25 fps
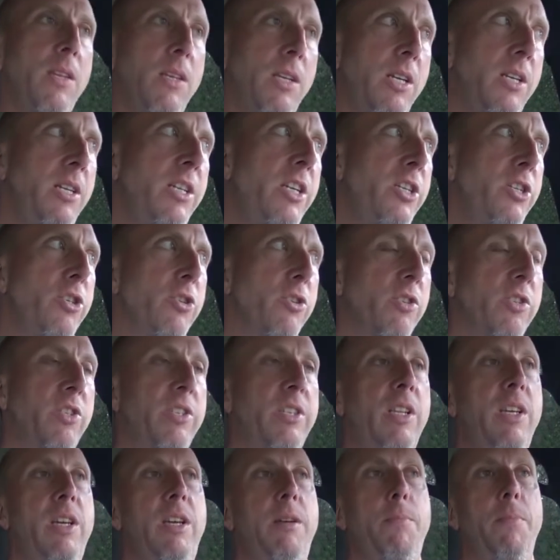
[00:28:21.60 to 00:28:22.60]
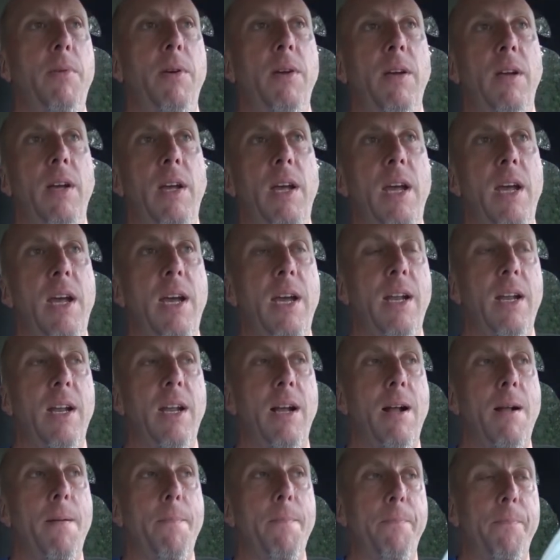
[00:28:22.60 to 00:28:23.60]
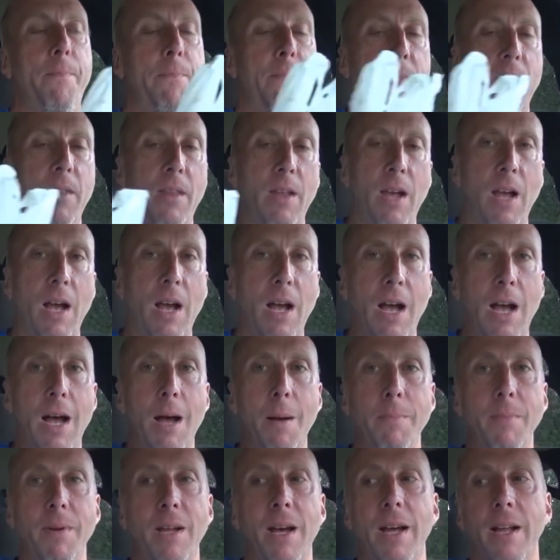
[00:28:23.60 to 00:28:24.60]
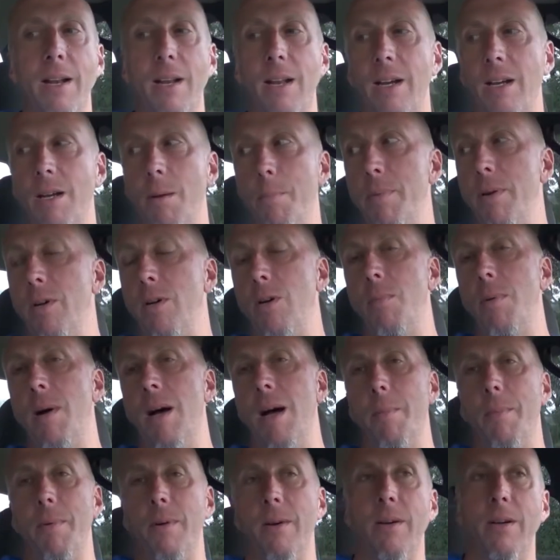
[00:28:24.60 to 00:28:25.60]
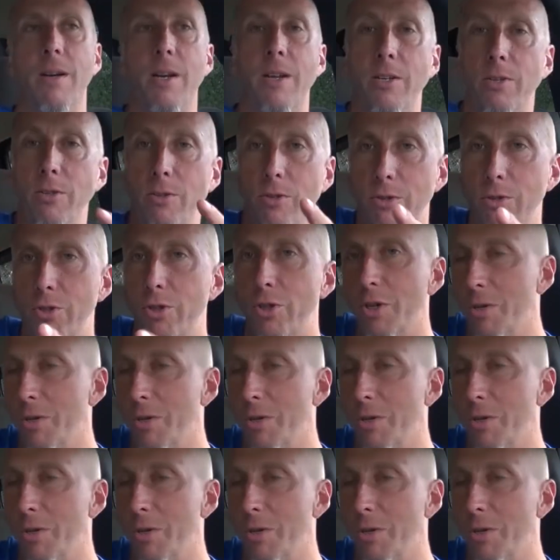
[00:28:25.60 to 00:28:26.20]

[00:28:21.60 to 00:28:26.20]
you need your sleep and I'm not like a pill popper and you